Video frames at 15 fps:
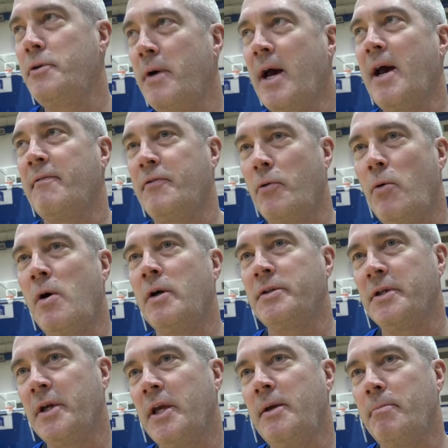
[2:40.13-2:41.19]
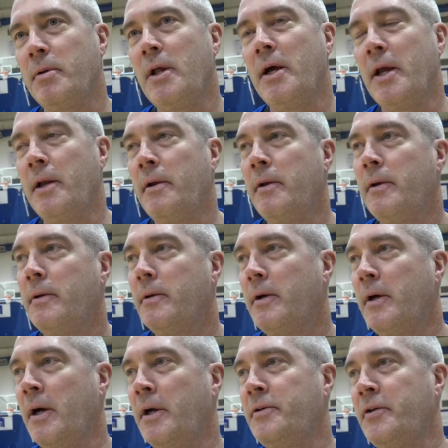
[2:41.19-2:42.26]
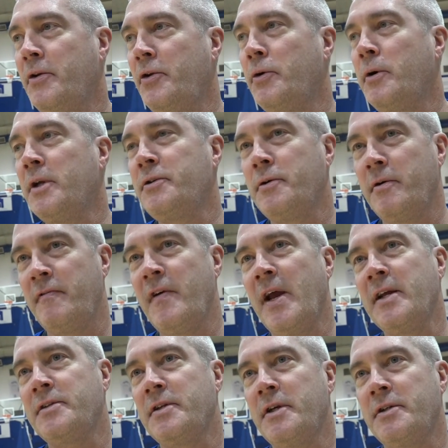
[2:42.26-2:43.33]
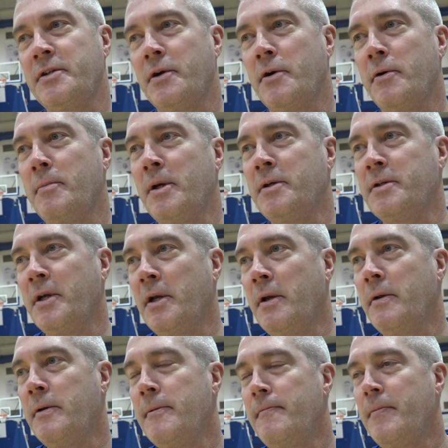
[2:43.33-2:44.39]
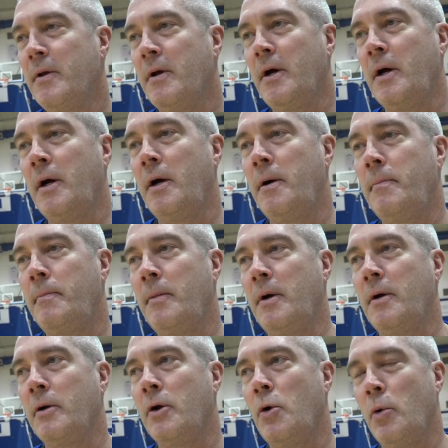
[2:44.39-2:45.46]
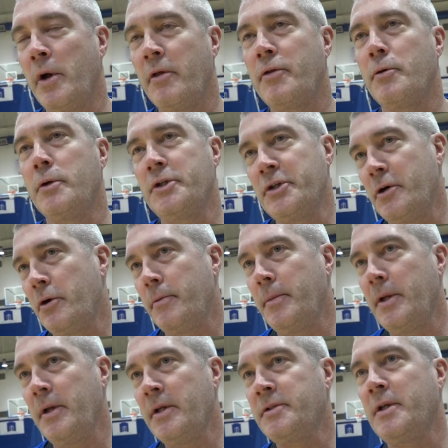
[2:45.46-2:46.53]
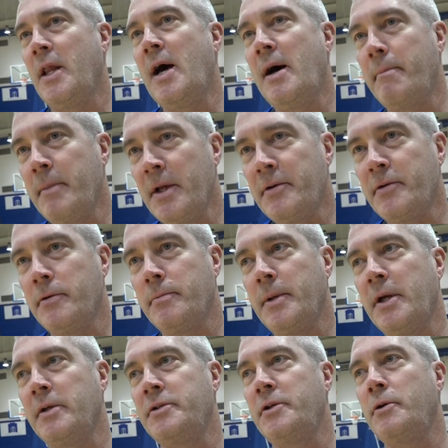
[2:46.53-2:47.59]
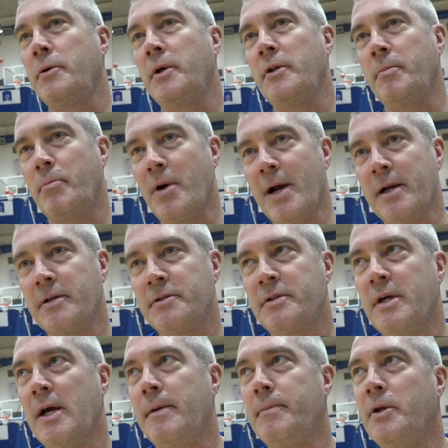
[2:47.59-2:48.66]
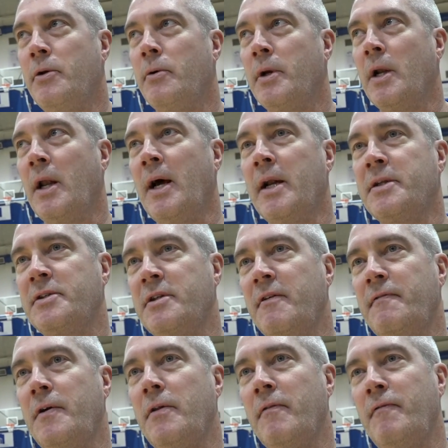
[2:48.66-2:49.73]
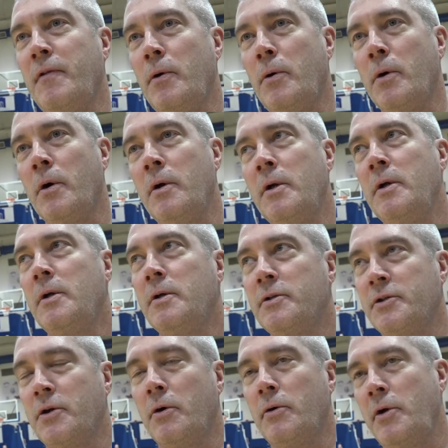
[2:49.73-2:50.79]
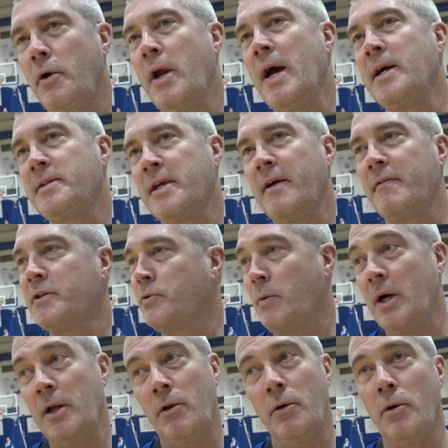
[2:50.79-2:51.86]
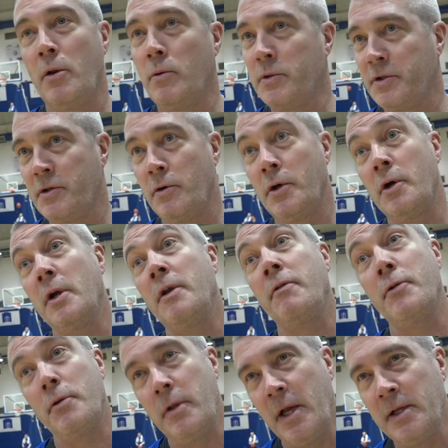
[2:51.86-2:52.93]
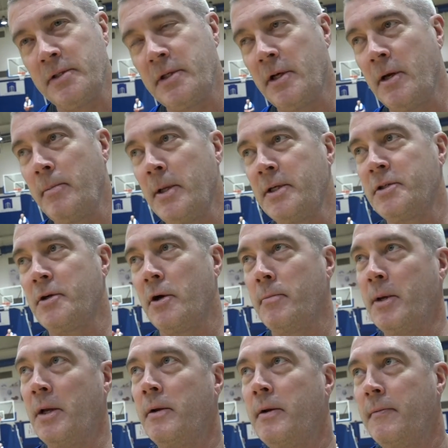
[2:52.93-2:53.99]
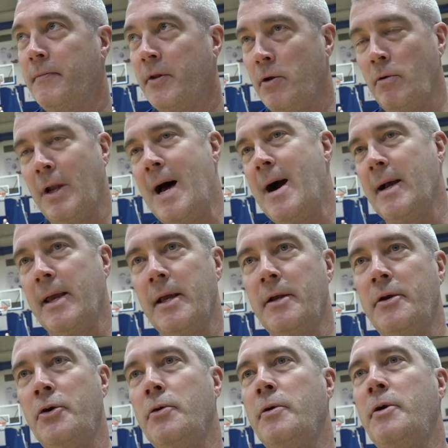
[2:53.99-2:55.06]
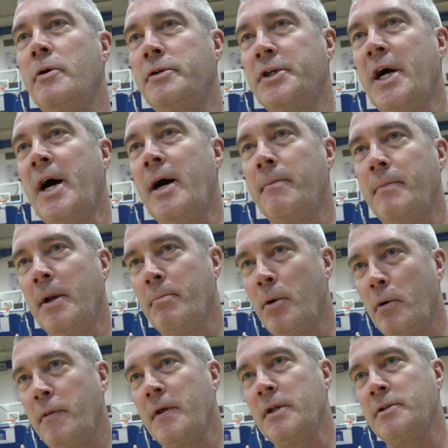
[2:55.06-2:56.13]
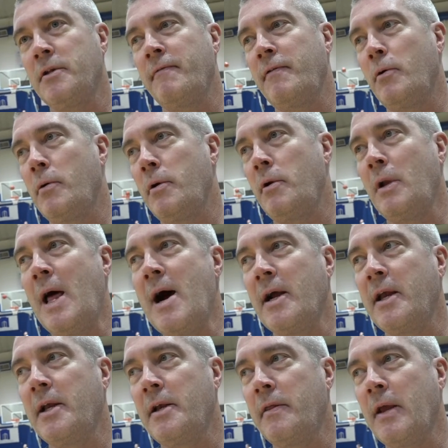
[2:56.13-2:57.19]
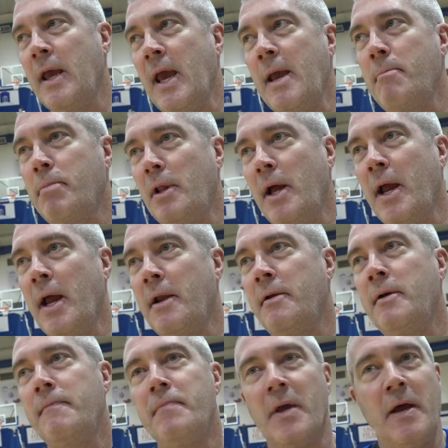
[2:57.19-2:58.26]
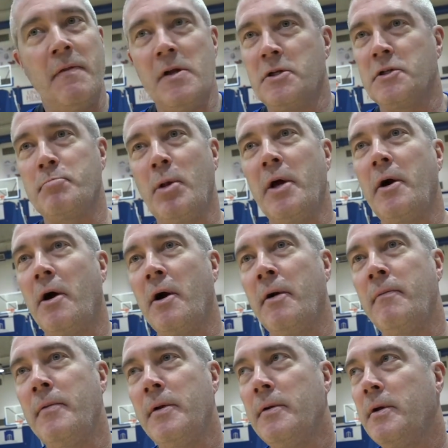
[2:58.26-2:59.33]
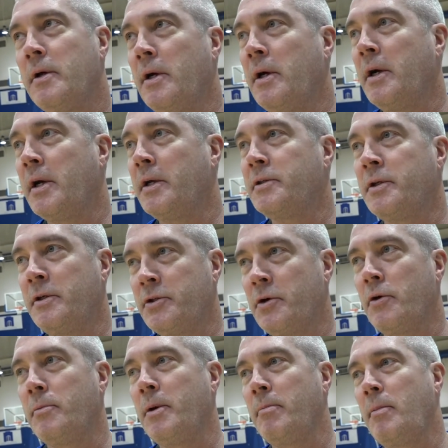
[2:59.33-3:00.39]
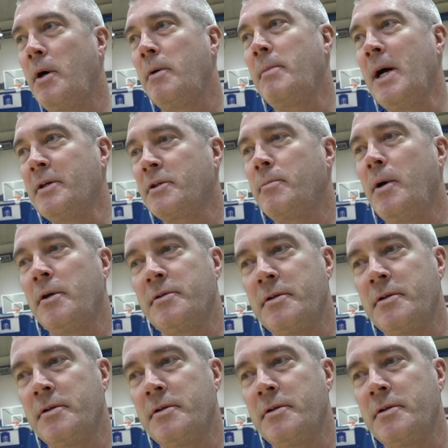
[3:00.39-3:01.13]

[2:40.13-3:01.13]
you have to want to keep playing to do it, to advance in a tournament. And going through a tournament, it's a lot mental because you don't get the practice time, you don't get a lot of stuff on the floor. So you guys have, that's why Loyola was so good and through the NCAA tournament. You lock into doing your job at both ends of the floor, you lock into the game plan, and then just play hard. Because in tournament basketball,